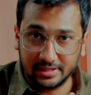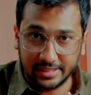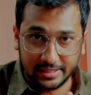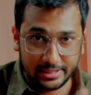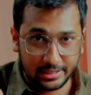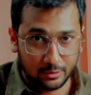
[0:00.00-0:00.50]
the
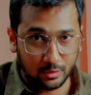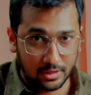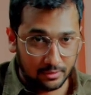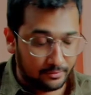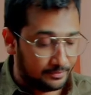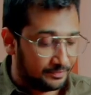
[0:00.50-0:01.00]
entire
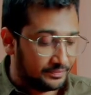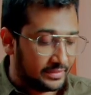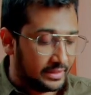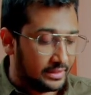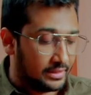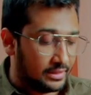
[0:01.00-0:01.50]
12
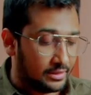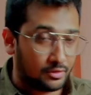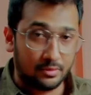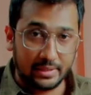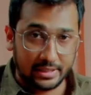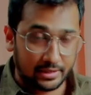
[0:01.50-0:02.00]

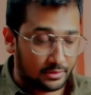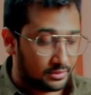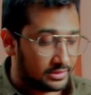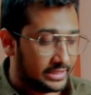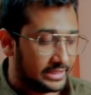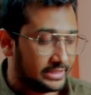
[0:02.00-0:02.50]
chromatic
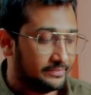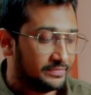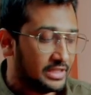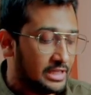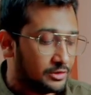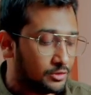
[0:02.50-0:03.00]
notes, right?
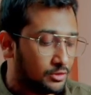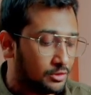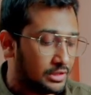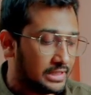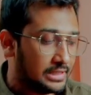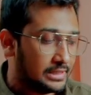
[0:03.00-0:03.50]

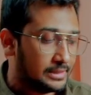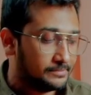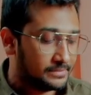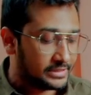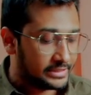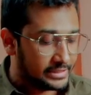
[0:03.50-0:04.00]
So
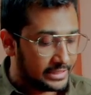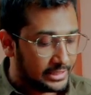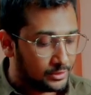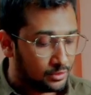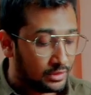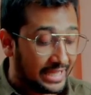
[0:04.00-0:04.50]
C
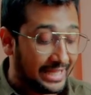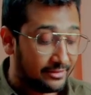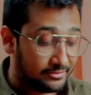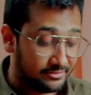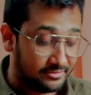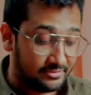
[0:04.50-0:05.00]
to
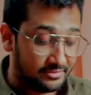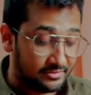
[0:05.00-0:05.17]
F,